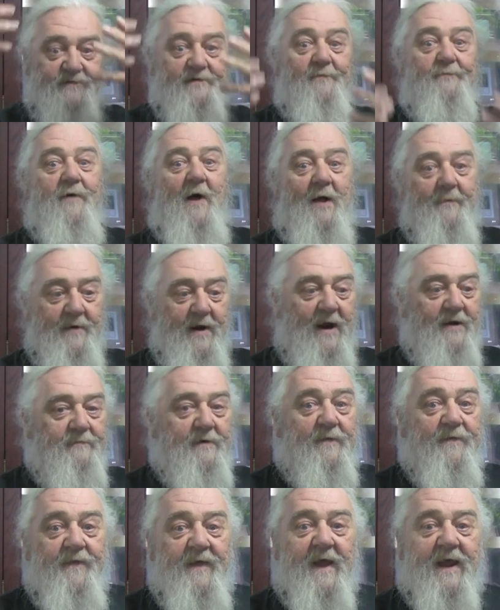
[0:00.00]
It'll probably have
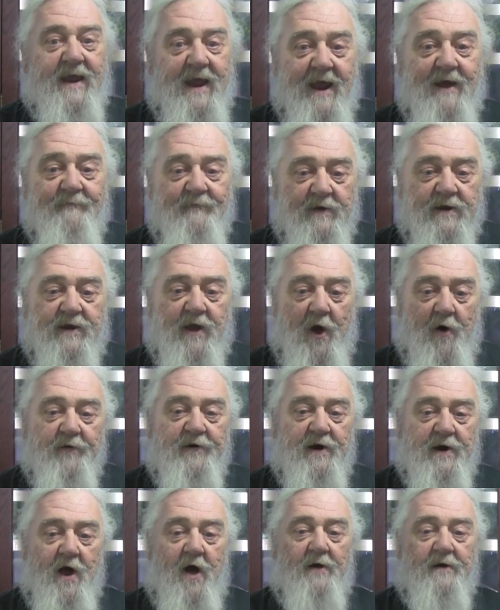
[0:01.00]
a thick, heavy
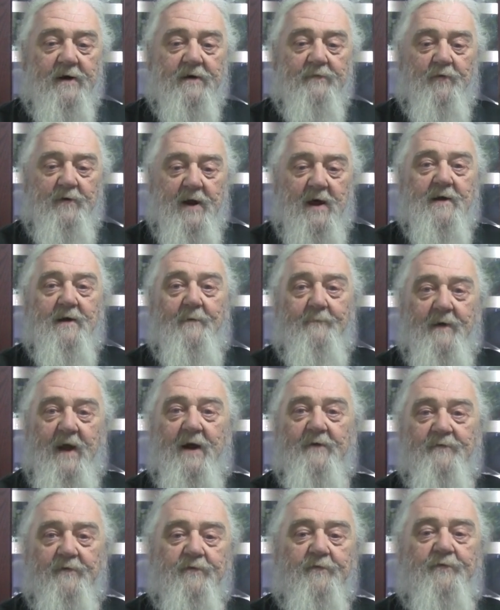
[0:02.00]
coating on it when I come
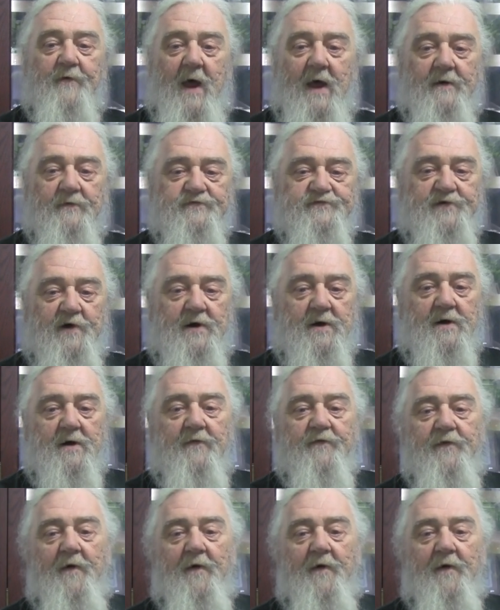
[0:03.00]
back for the final chug.